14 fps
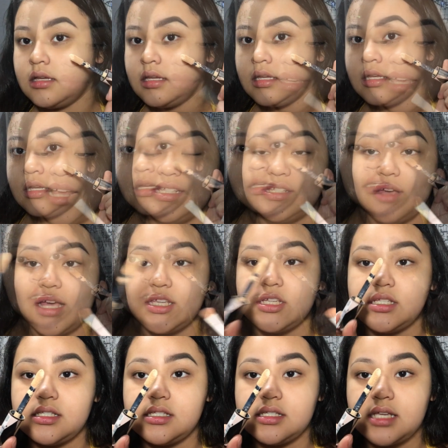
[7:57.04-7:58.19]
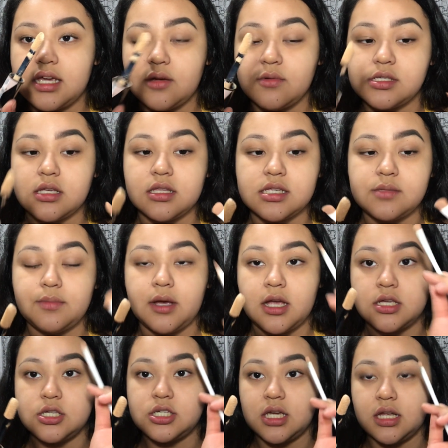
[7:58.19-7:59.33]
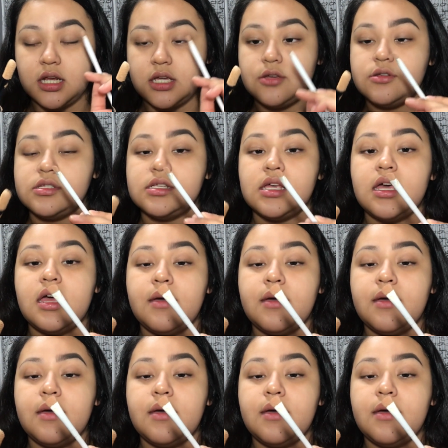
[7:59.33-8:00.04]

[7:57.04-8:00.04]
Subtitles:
But yeah, so I just take what's on the sponge and I use